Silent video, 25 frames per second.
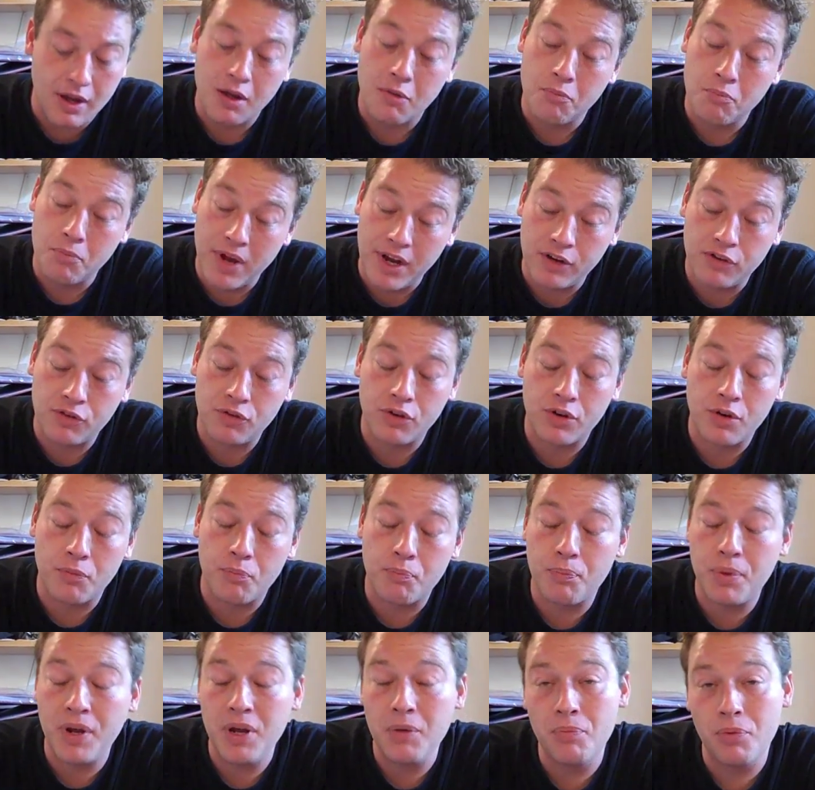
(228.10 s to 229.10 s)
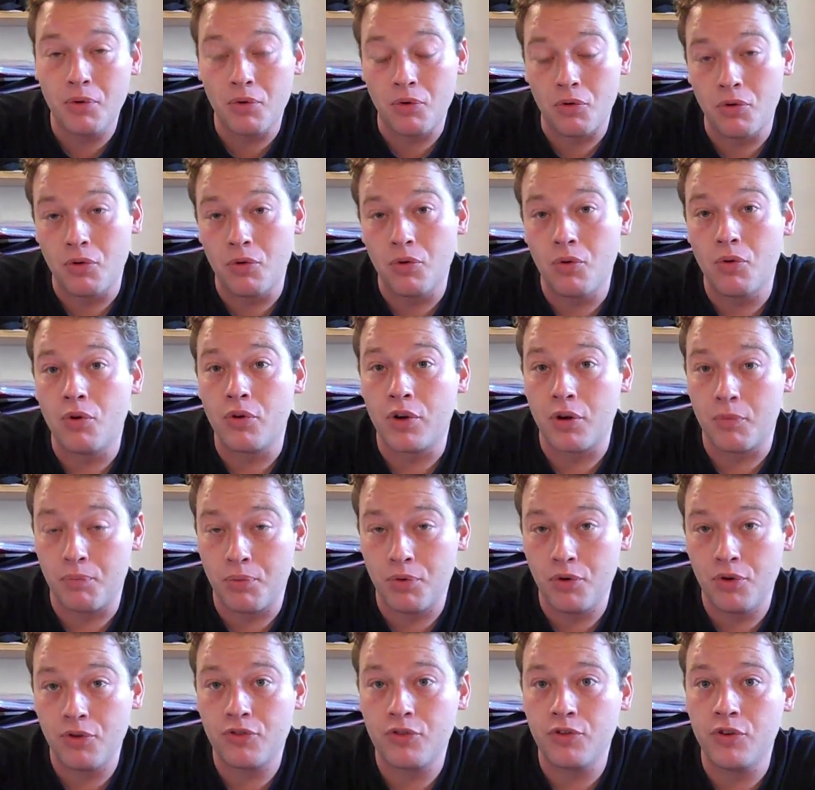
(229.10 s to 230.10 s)
Make sure the people or the
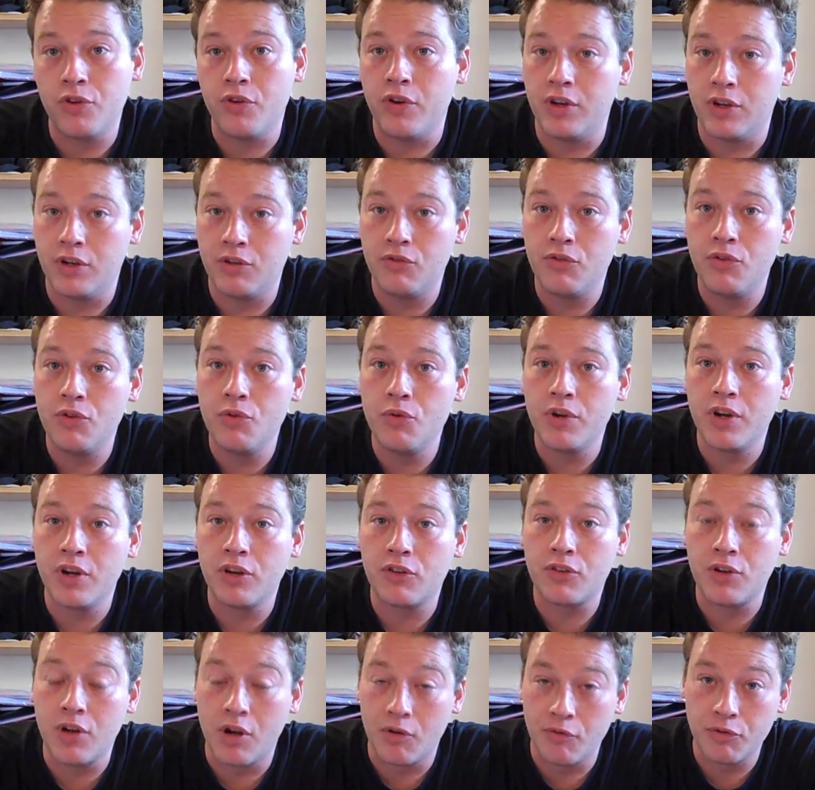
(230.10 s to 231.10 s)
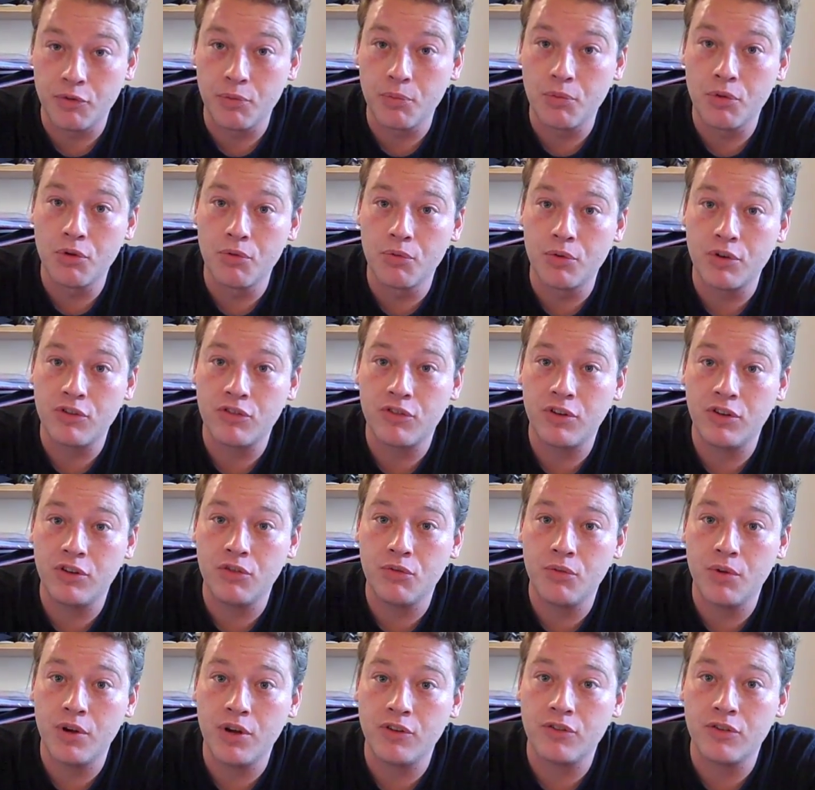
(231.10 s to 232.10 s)
person you're interviewing is comfortable with the
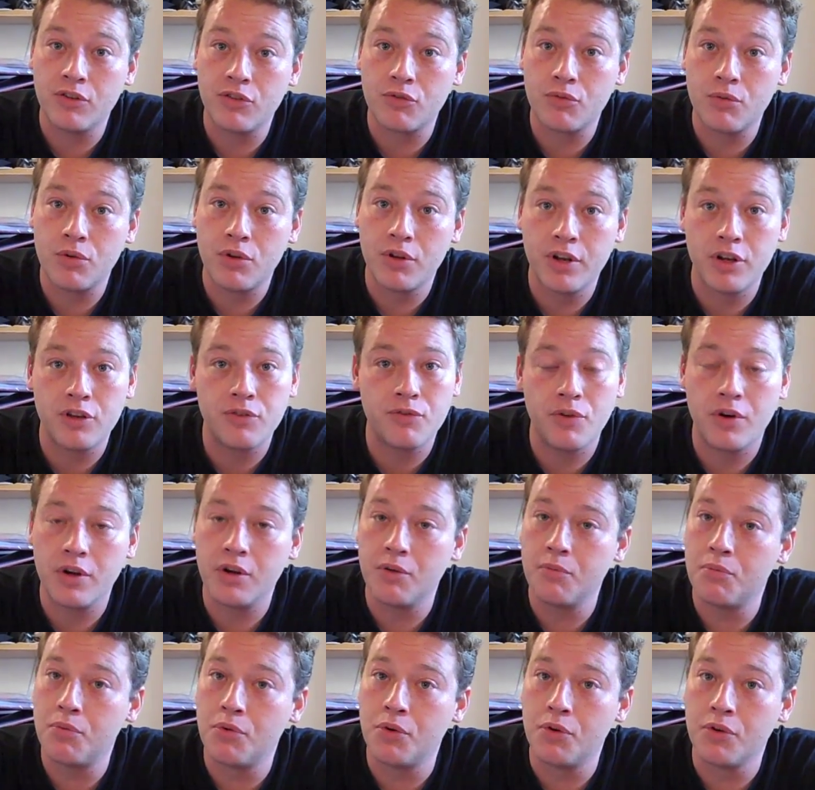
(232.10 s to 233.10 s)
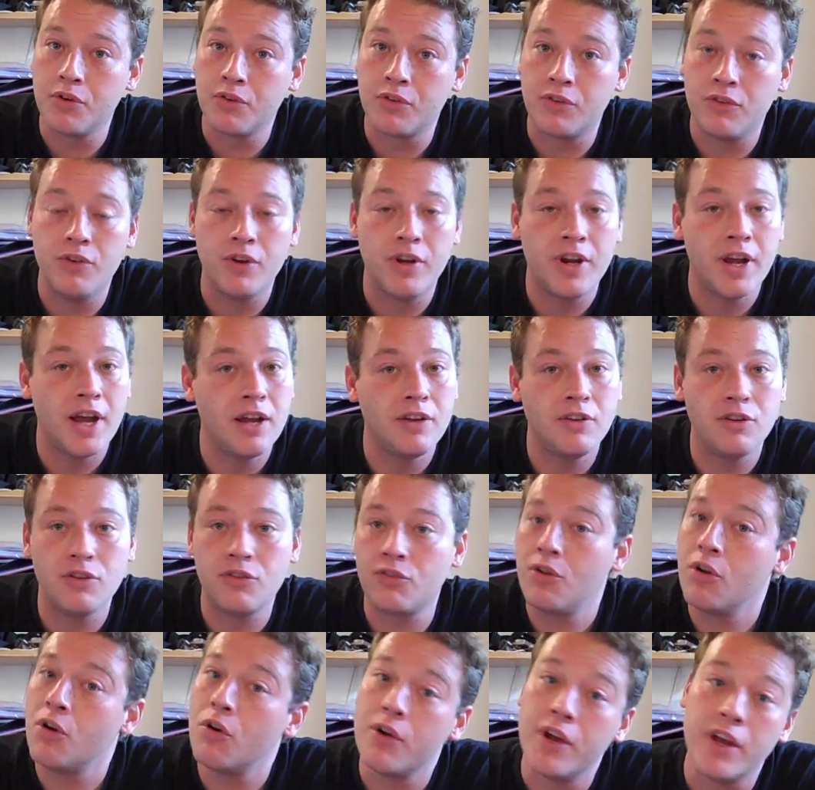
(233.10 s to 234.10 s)
situation as well. That's very important. You can't
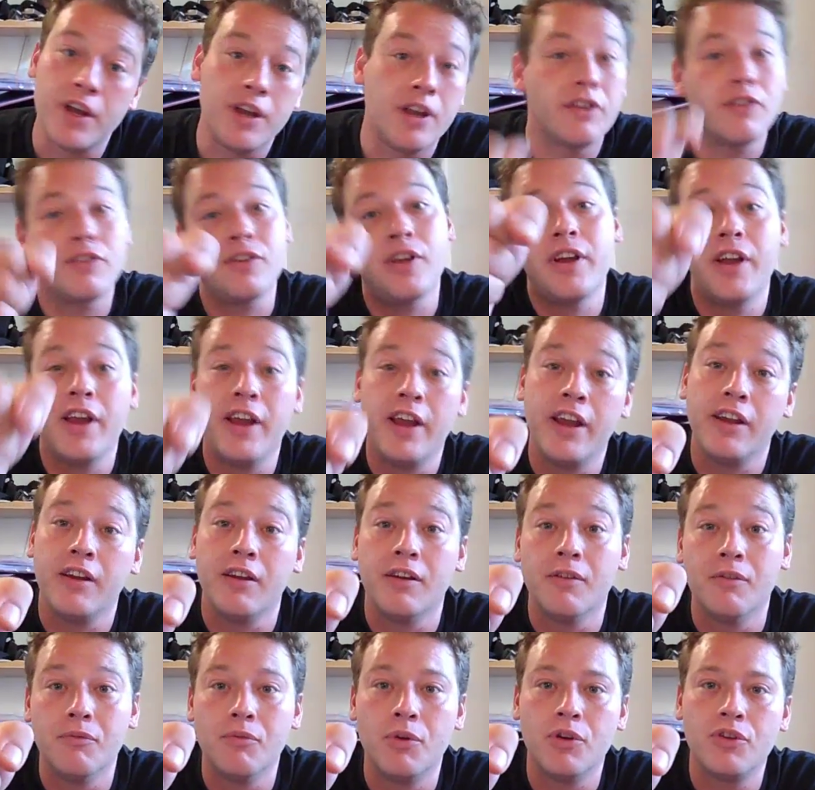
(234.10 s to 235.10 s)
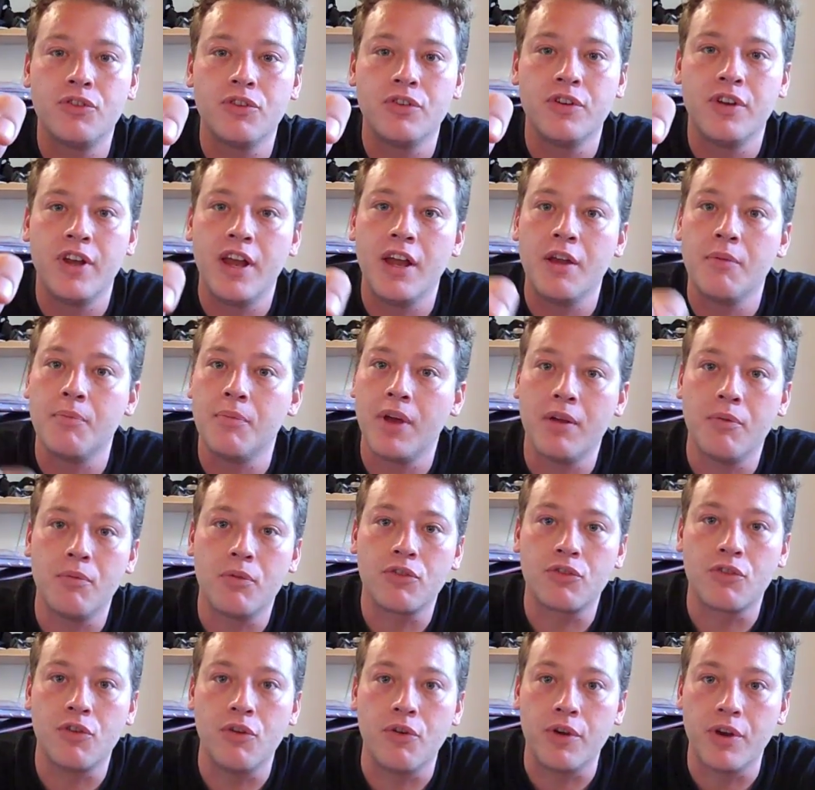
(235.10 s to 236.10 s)
just go in and say, hey, what's your name and
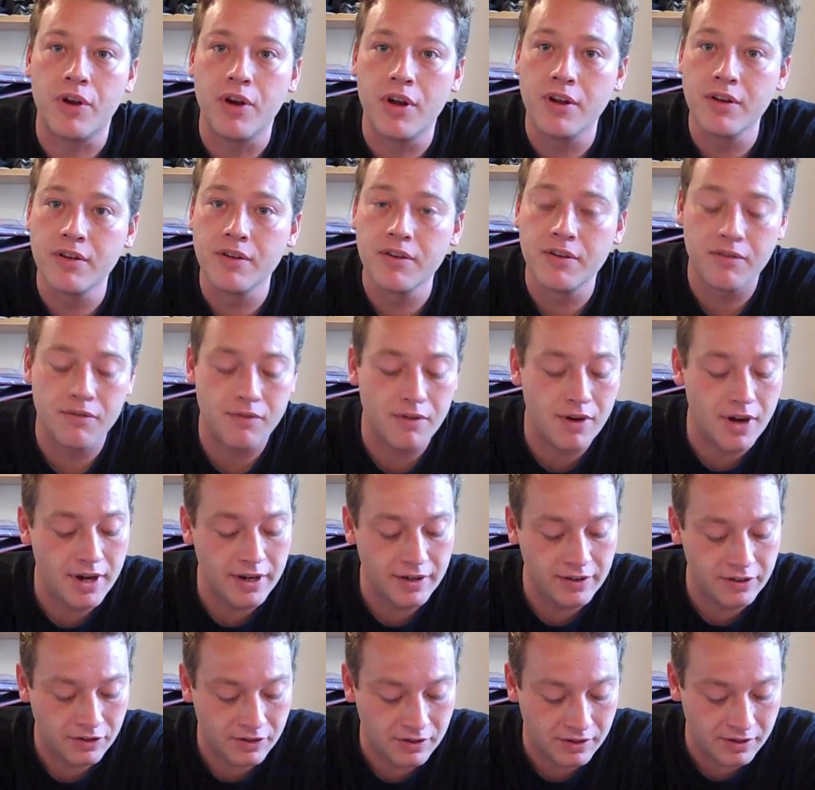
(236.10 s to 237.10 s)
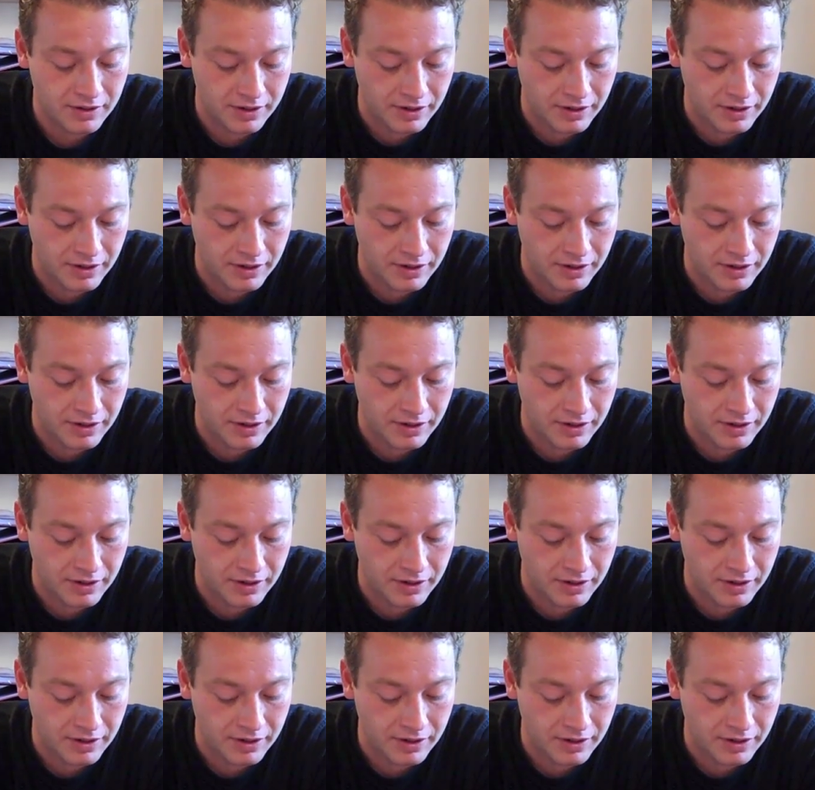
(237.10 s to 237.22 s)
what's going on, right?